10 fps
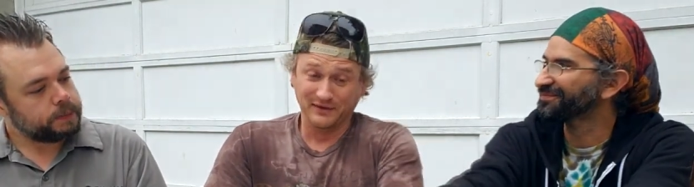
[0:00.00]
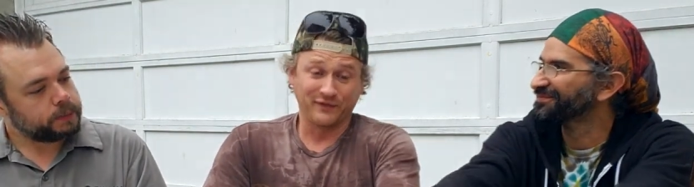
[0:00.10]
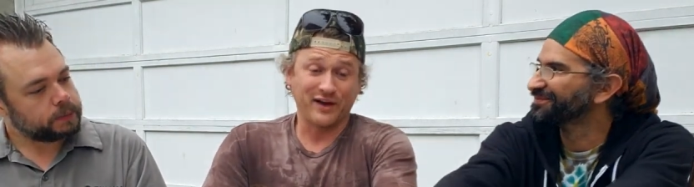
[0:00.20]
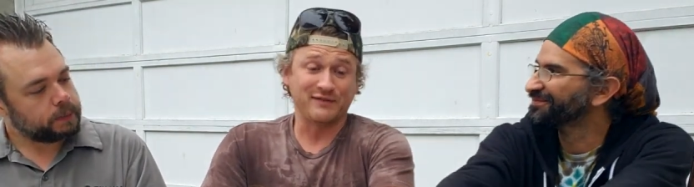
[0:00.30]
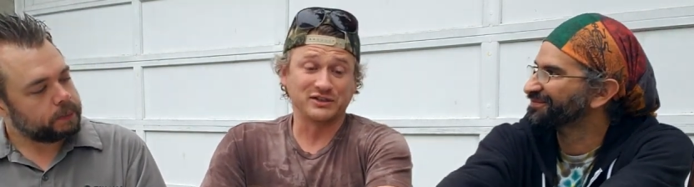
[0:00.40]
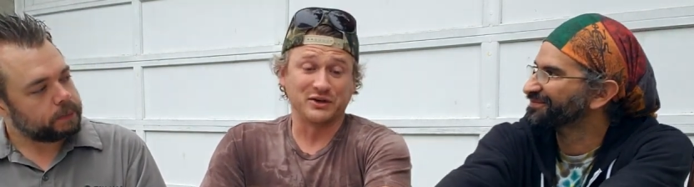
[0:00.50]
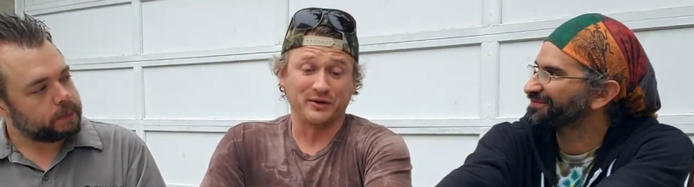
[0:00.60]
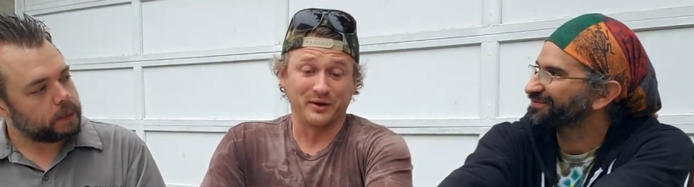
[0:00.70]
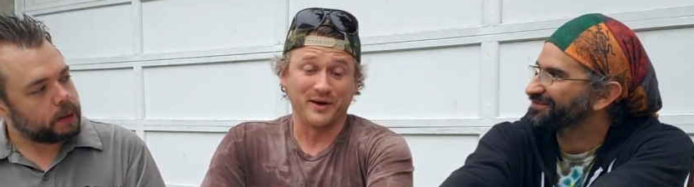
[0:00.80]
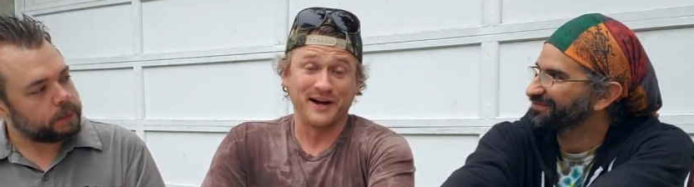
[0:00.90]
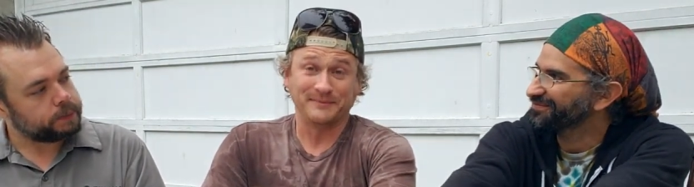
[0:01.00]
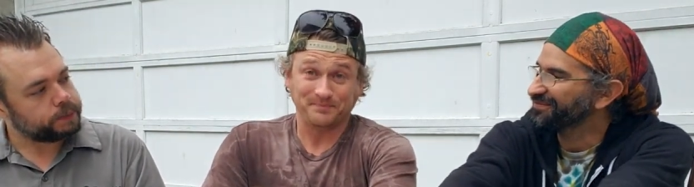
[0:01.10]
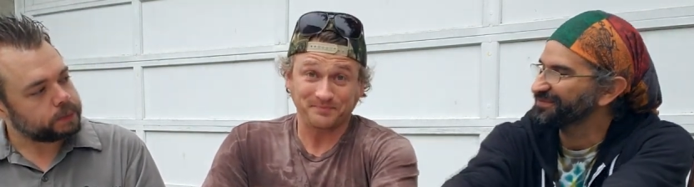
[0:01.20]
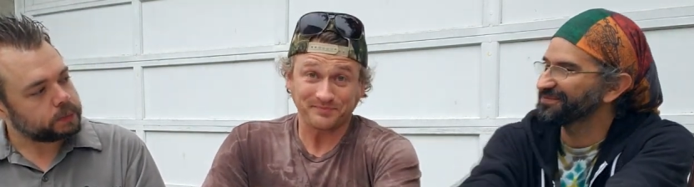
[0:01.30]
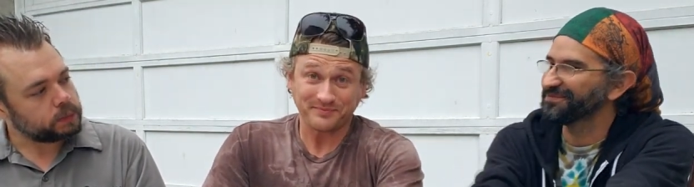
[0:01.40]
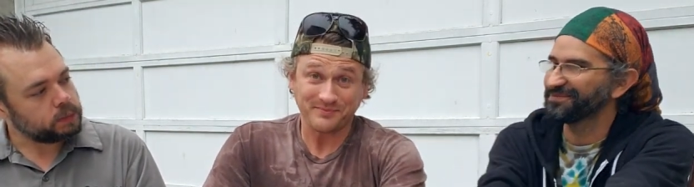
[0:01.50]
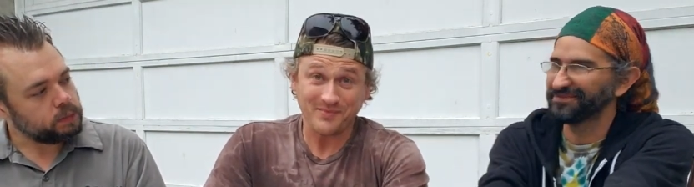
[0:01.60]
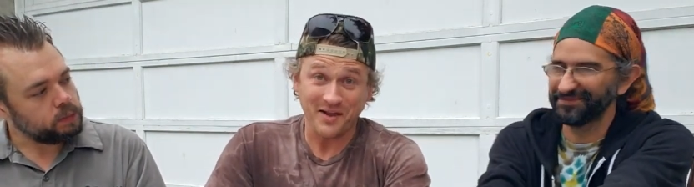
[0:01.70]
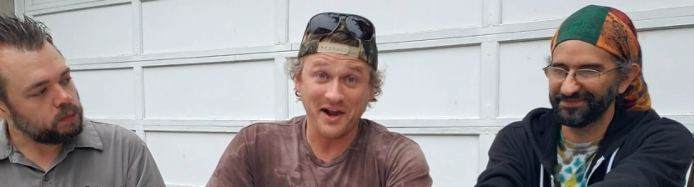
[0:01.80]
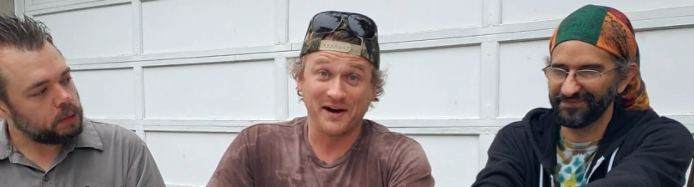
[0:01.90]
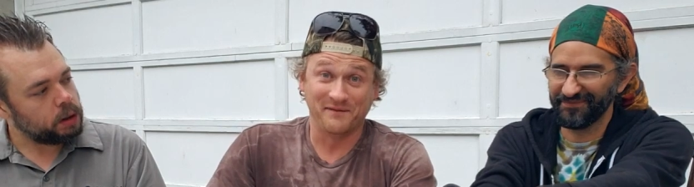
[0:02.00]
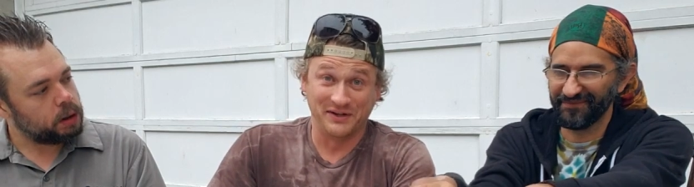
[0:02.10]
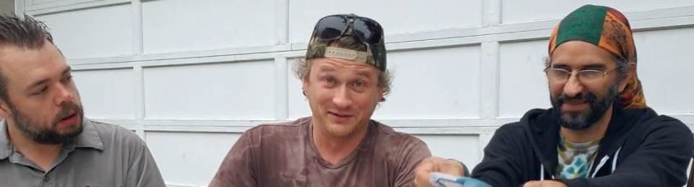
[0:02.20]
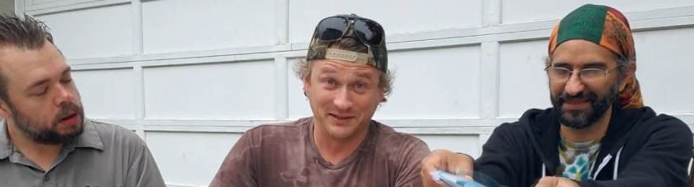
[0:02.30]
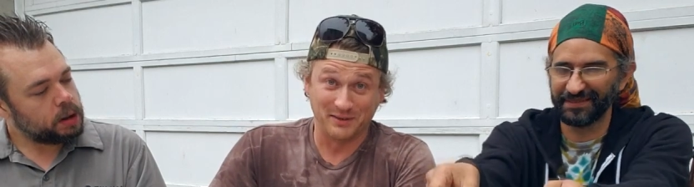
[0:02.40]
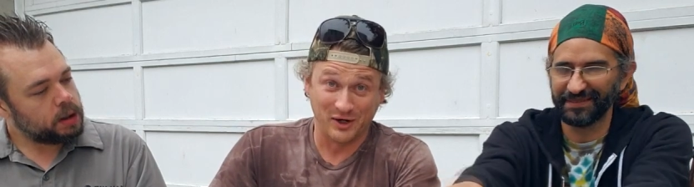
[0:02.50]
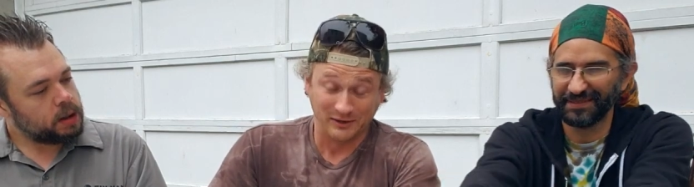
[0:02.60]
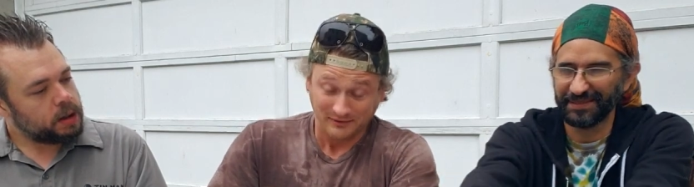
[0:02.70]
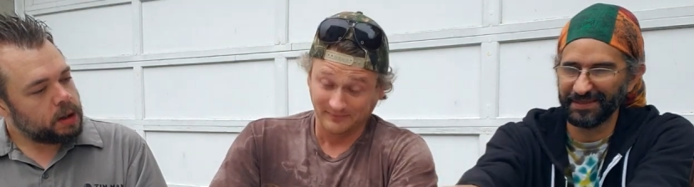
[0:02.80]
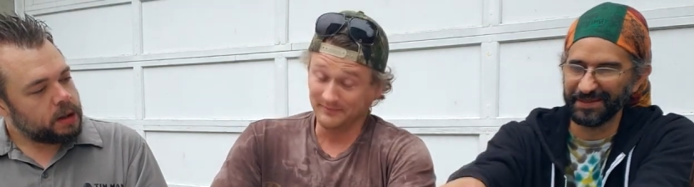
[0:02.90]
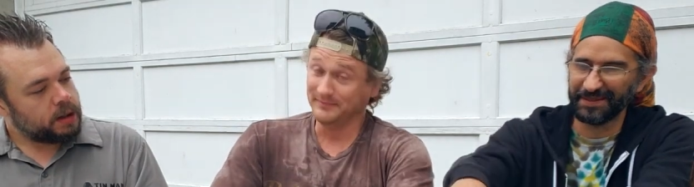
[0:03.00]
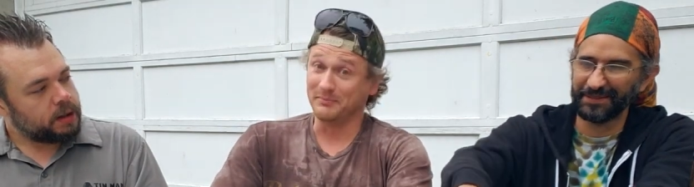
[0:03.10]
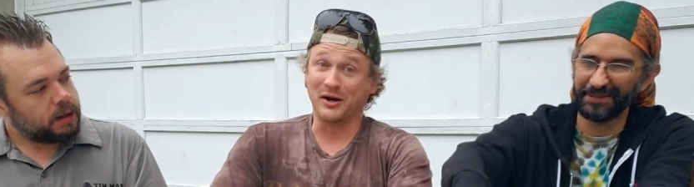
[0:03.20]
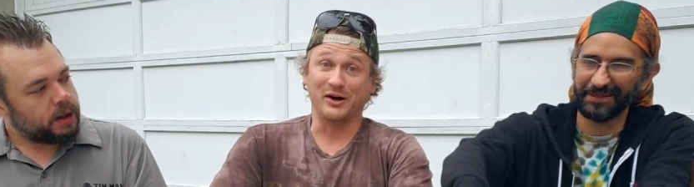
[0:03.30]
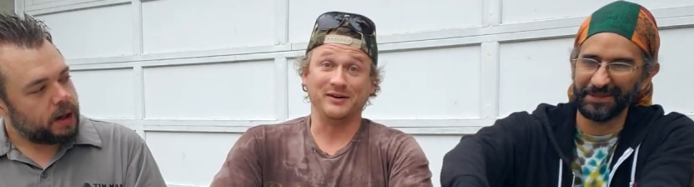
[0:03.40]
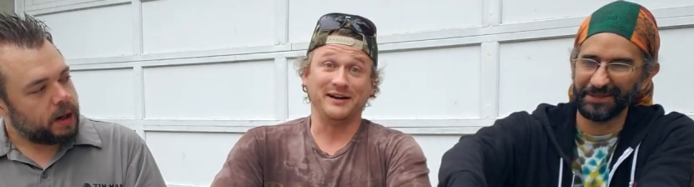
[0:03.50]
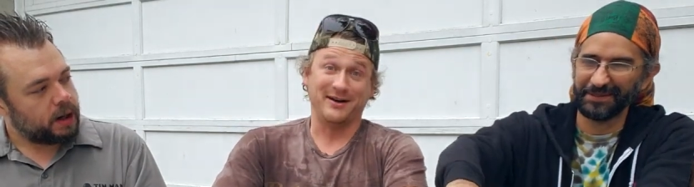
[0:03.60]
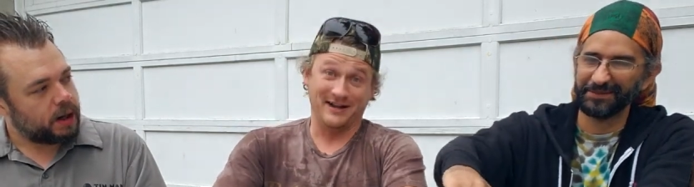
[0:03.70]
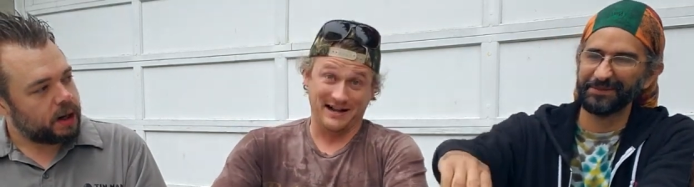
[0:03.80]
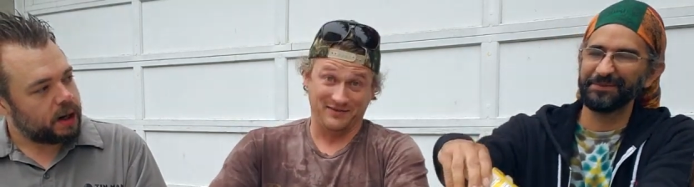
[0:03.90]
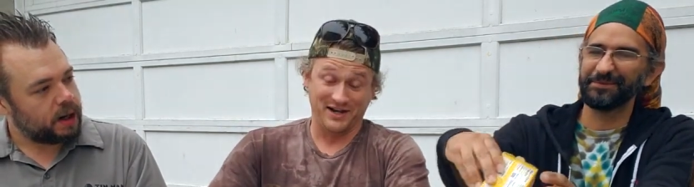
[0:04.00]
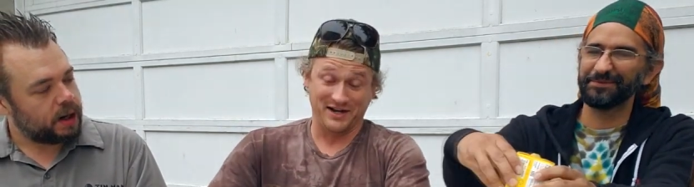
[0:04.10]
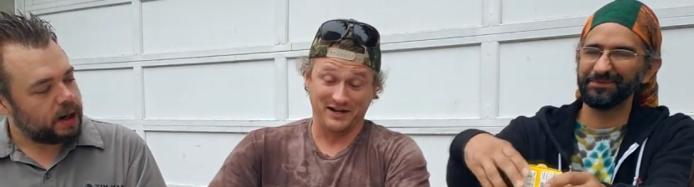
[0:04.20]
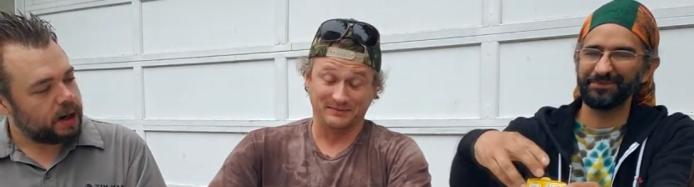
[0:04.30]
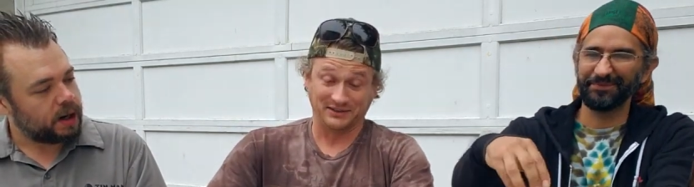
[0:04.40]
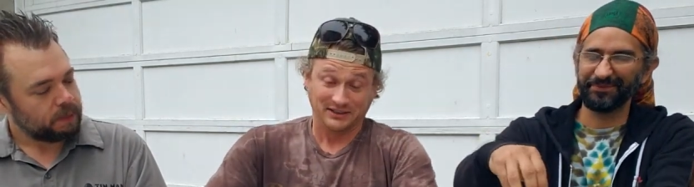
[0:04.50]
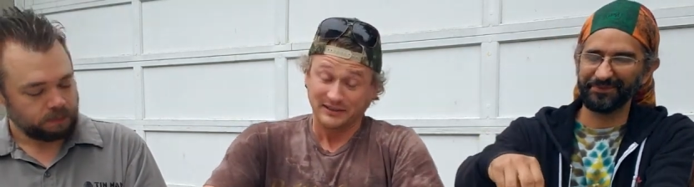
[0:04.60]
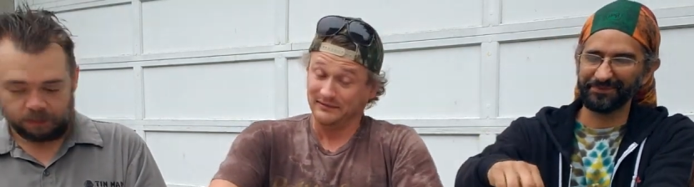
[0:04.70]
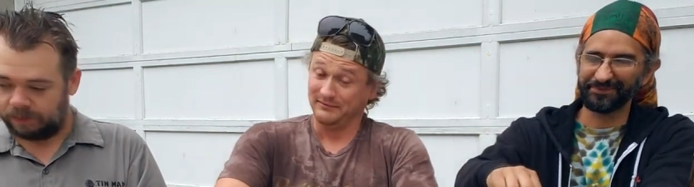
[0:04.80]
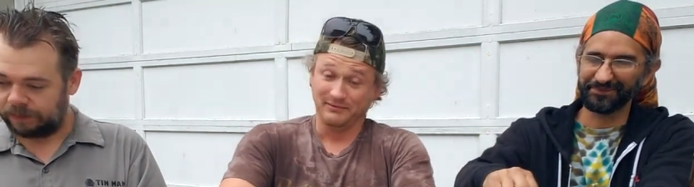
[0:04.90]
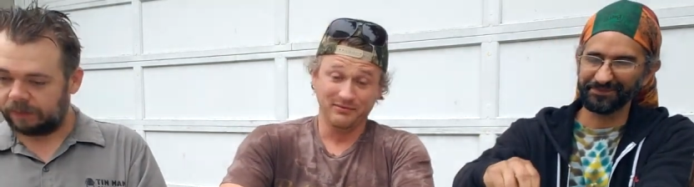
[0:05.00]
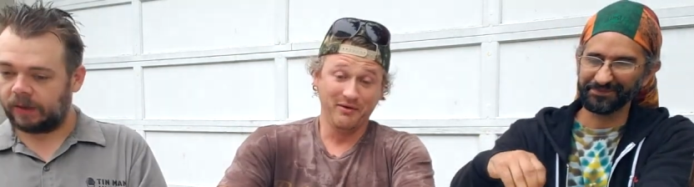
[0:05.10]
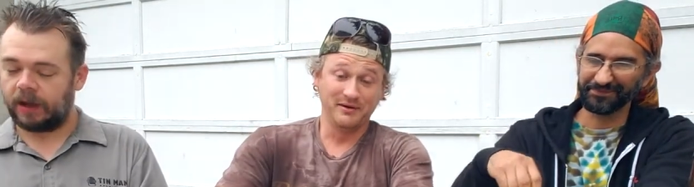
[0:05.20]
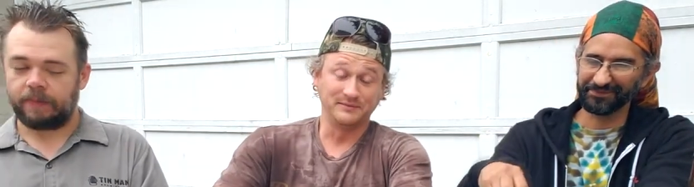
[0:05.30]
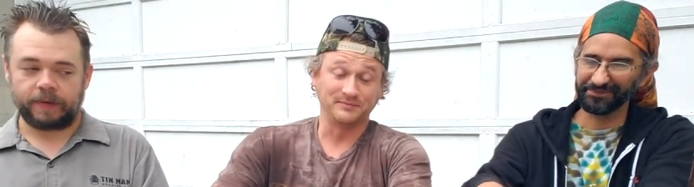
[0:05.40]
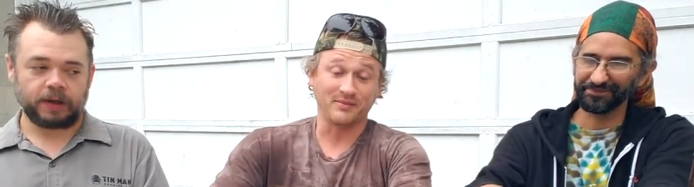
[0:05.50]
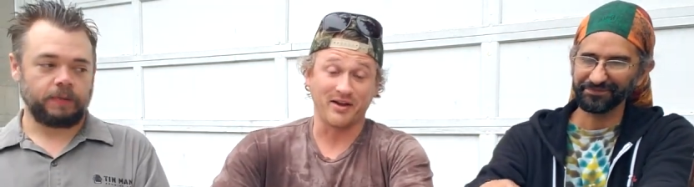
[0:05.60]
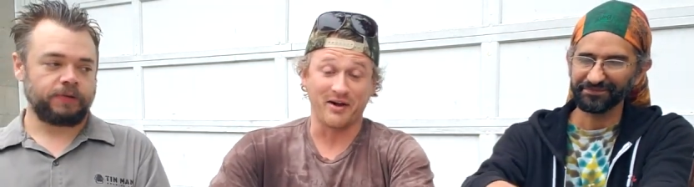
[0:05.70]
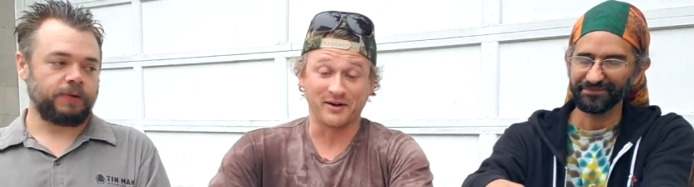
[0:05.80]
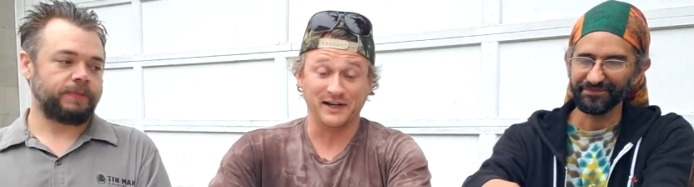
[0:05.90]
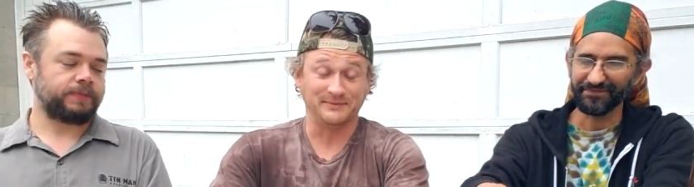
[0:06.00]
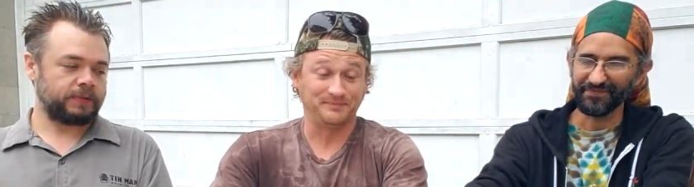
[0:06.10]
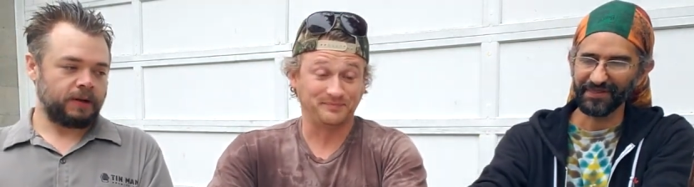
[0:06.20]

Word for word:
Speaker 1: the flavor is going away, and I'm feeling the burn. Burn. Now I have the hiccup. Okay.